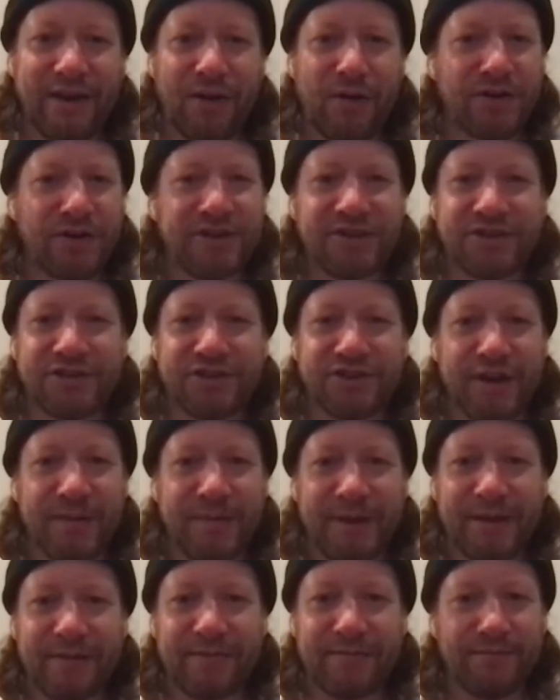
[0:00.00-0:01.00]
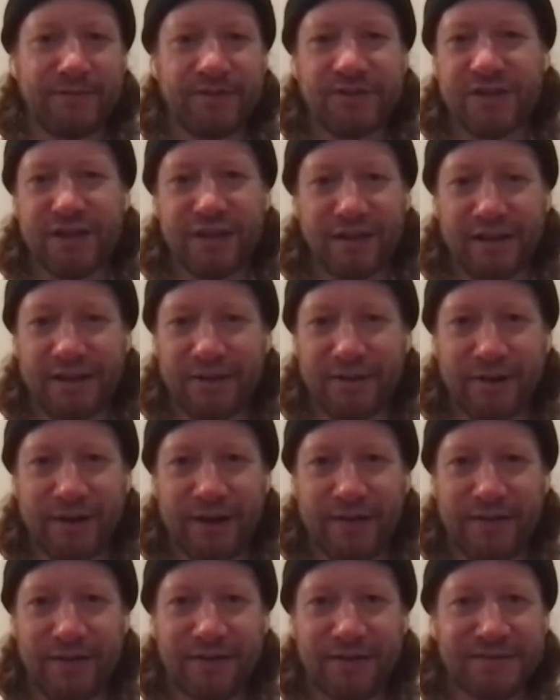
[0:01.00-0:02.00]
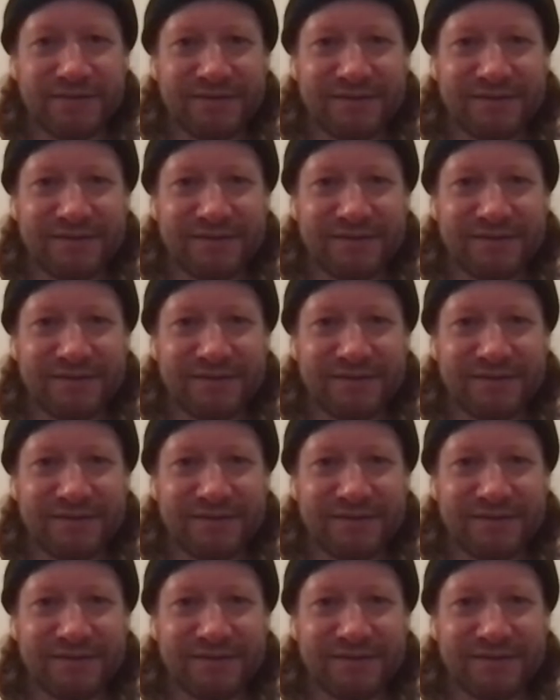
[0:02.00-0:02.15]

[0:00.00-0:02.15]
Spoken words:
Or just stream it, steal it, whatever.